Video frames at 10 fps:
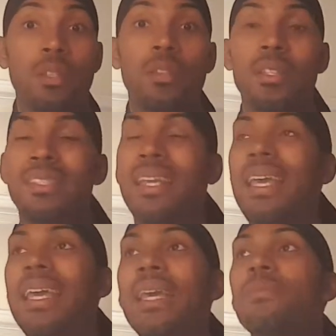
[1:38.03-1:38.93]
the
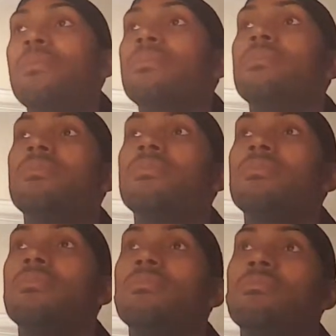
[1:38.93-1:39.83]
same
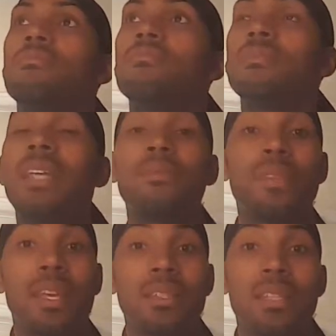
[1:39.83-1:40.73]

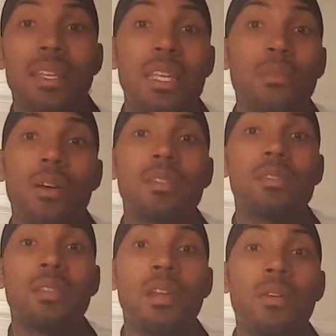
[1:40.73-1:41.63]
things that he
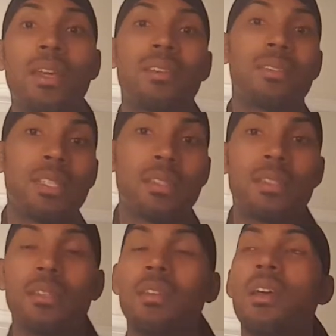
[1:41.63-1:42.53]
was, you know,
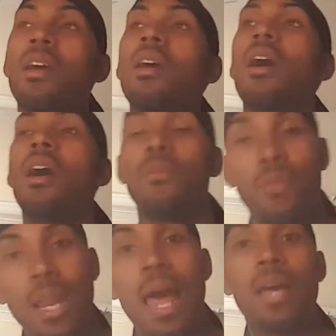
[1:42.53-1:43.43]
inconsistent,
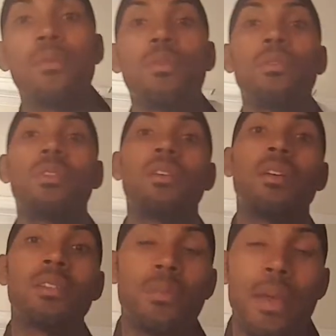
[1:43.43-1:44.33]
unreliable,
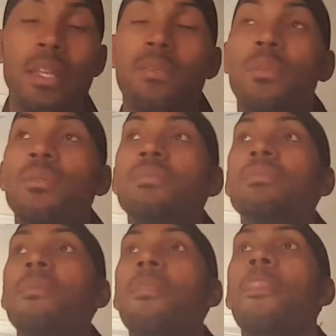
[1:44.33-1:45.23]
undependable.
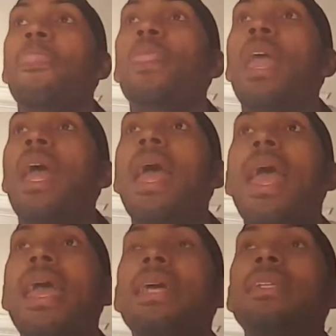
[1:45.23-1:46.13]

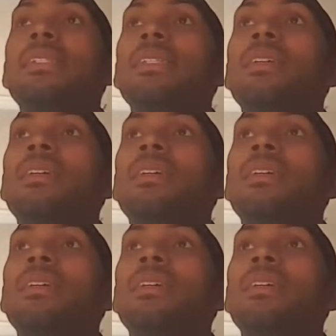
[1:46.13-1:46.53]
And